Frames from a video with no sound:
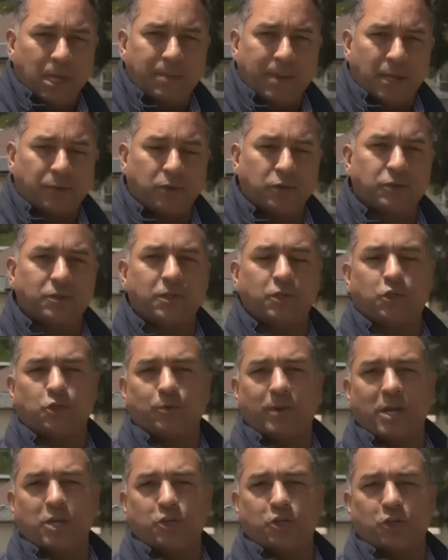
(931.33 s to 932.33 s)
Something about this
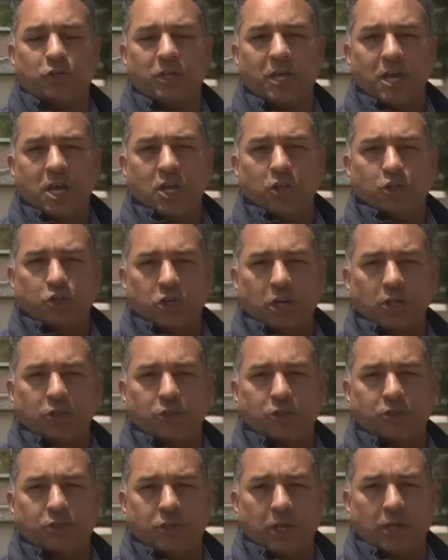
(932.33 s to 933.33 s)
situation
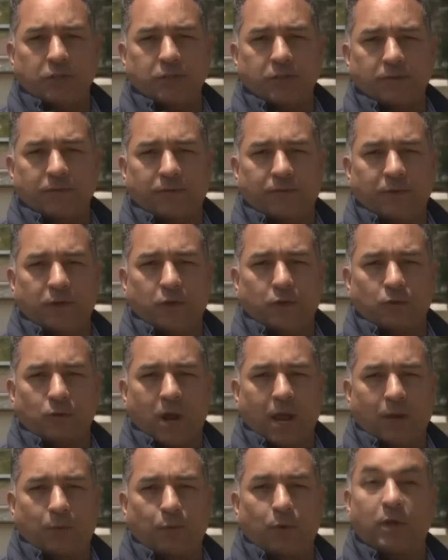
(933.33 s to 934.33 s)
just doesn't
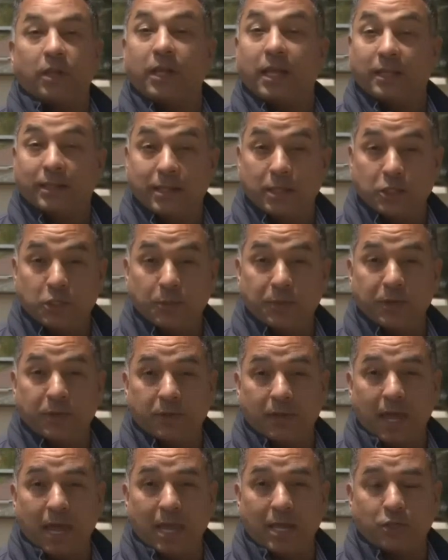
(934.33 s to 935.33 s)
feel right. Well,
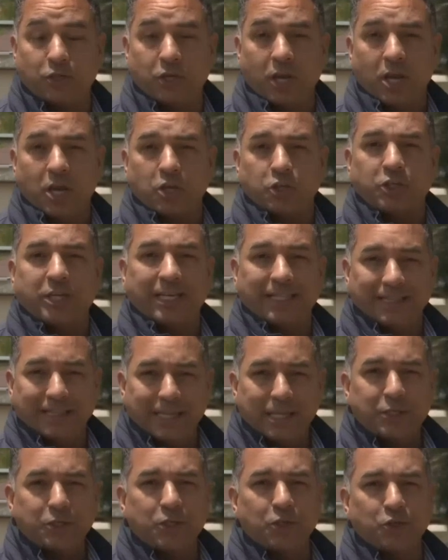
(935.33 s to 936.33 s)
Elizabeth Gage, she
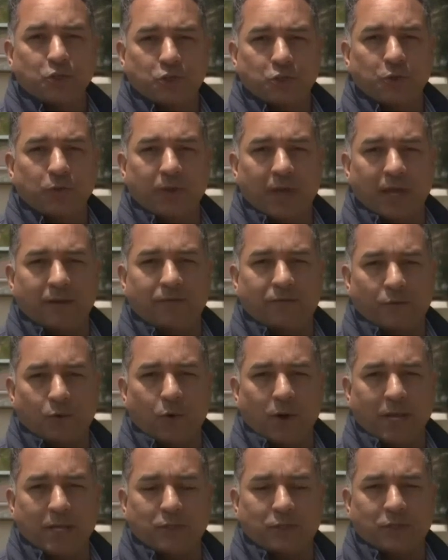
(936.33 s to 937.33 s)
listened to that
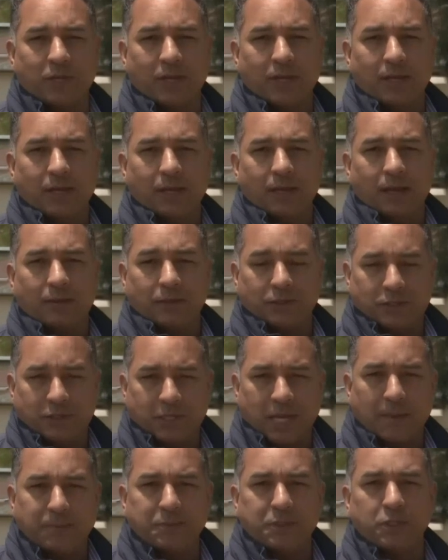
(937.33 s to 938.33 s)
voice, and the
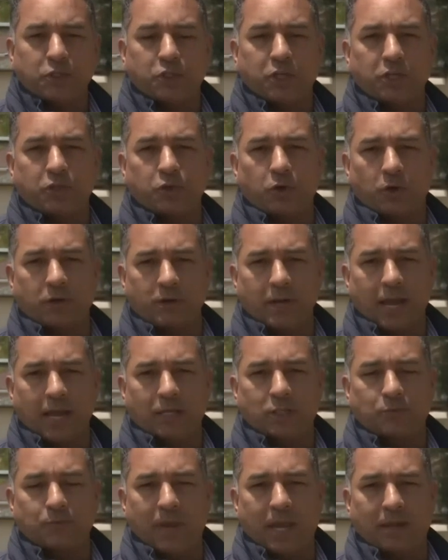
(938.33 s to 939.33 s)
steps that she took
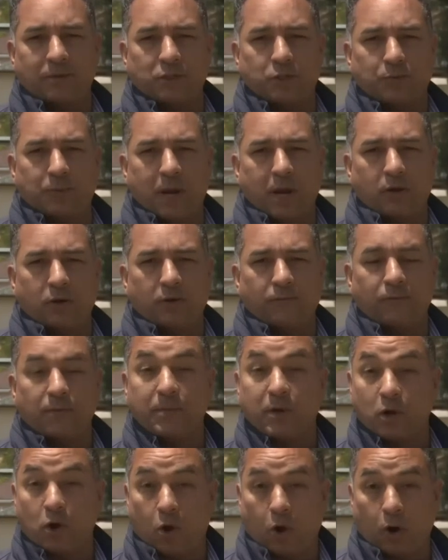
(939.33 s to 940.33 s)
next may have spared her
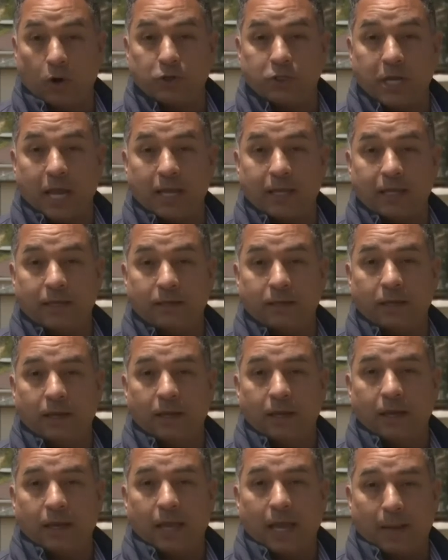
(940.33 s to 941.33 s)
from a carjacking,
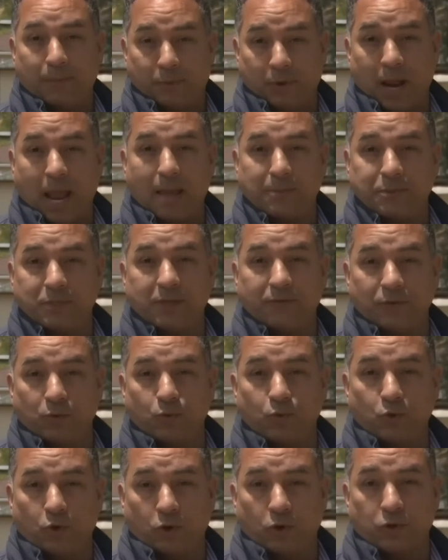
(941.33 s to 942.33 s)
and perhaps
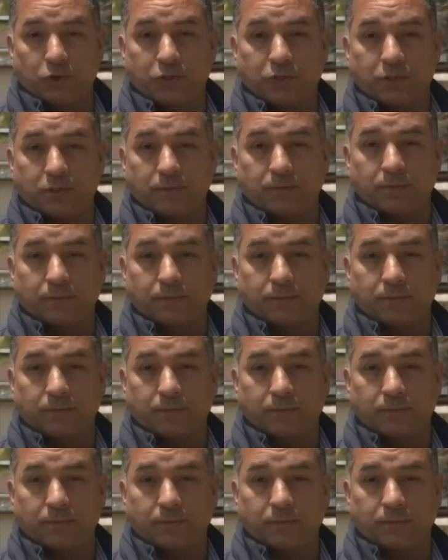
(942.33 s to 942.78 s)
even worse.